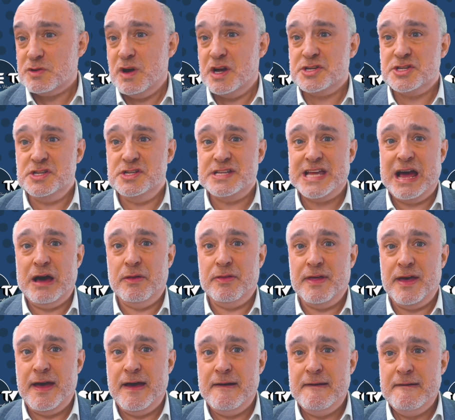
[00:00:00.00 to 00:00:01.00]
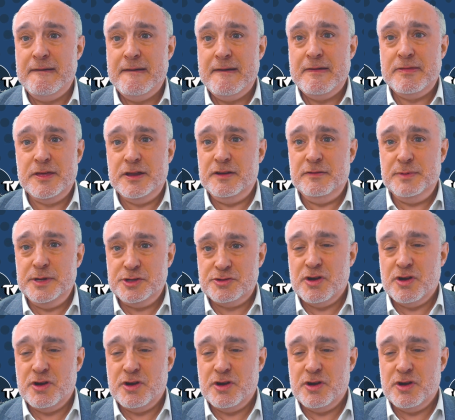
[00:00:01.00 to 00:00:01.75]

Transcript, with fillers: questions out there that have been